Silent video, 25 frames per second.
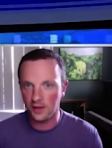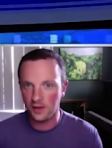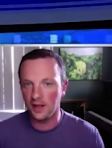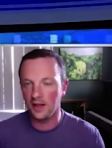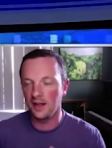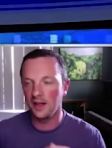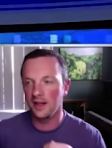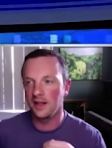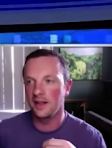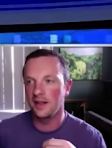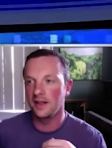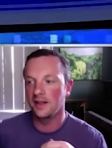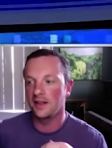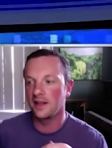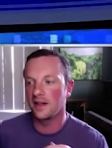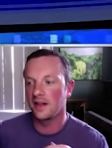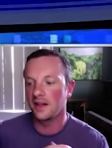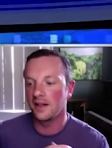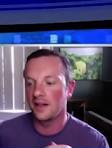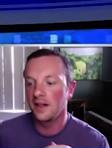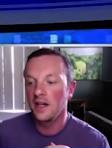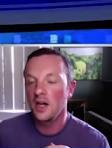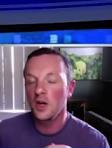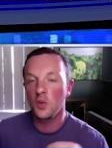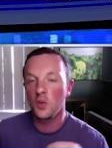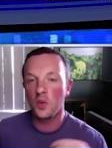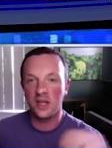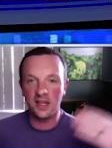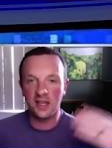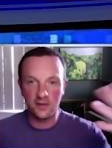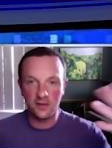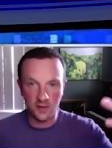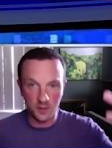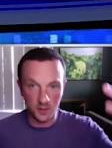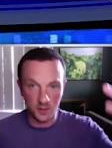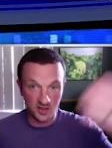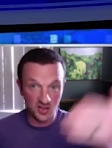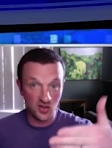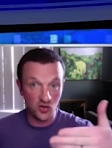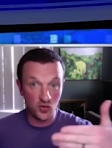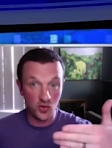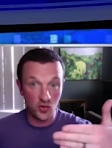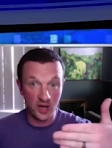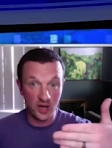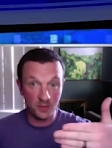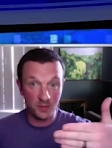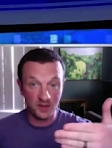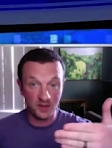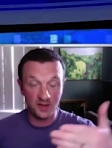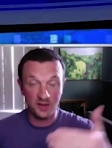And we give them a
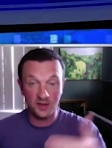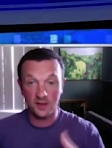script,